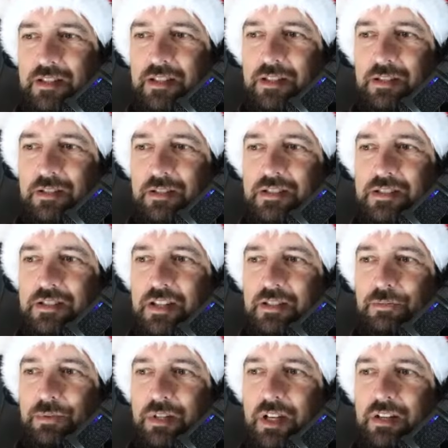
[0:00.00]
here. Instead,
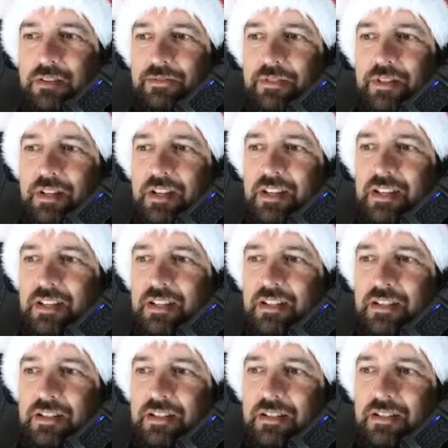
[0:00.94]
we have
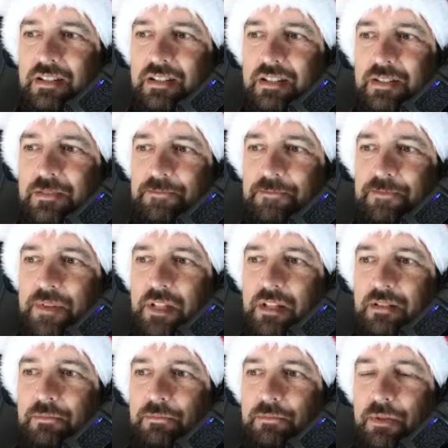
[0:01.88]
um,
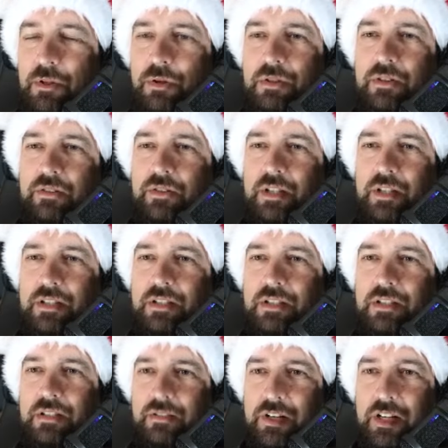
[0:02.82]
block read
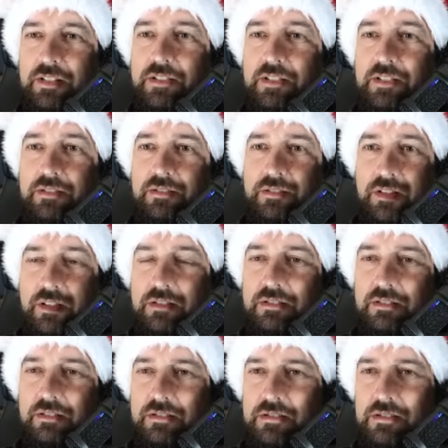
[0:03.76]
and written.
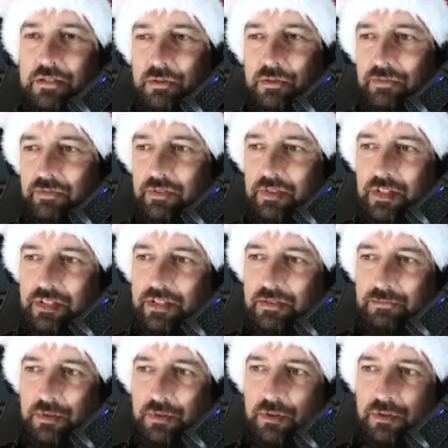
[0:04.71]
So written
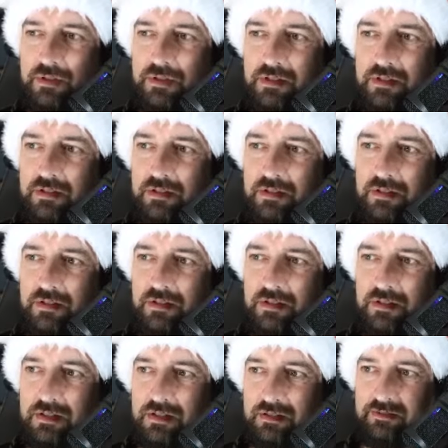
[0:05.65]
blocks
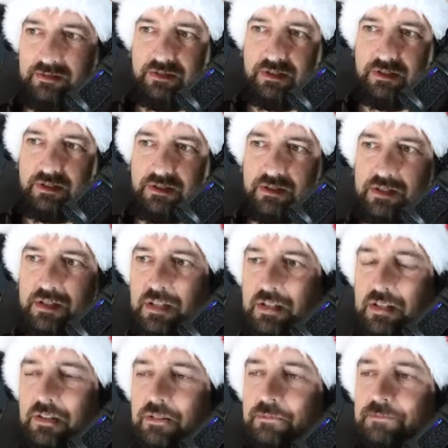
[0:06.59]
is interesting
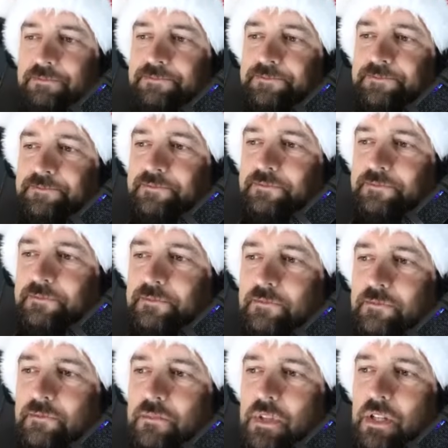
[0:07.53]
here.
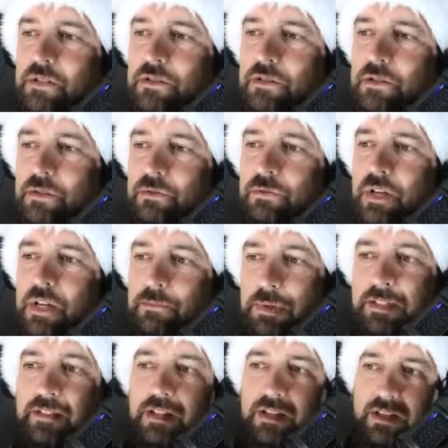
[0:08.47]
So, but
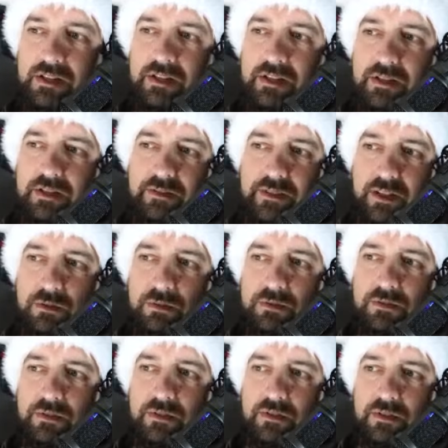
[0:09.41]
the
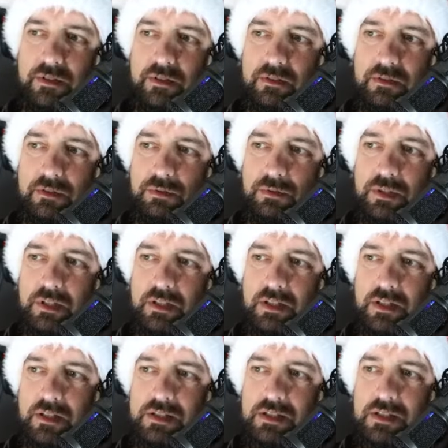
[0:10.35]
good
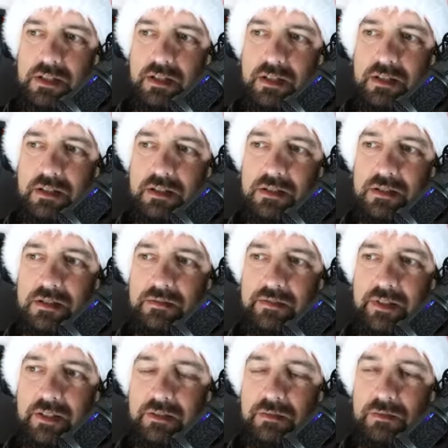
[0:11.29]
idea here is
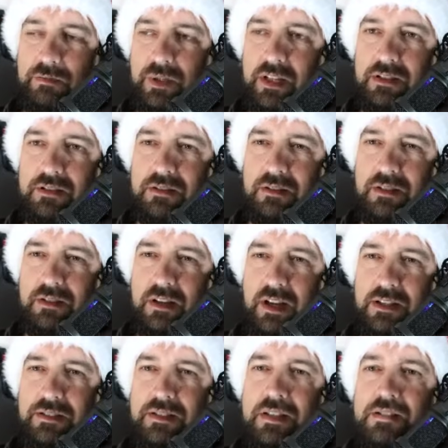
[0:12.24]
that we can
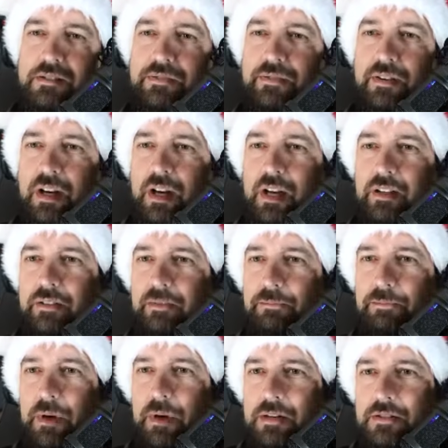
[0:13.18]
identify the
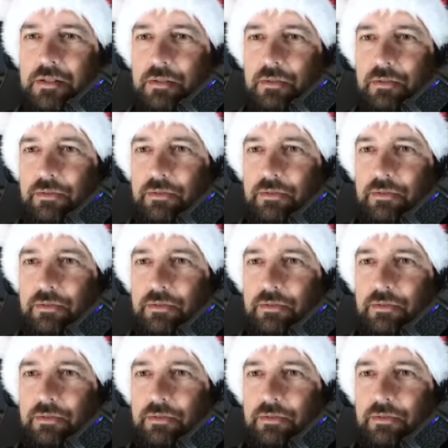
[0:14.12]
parts of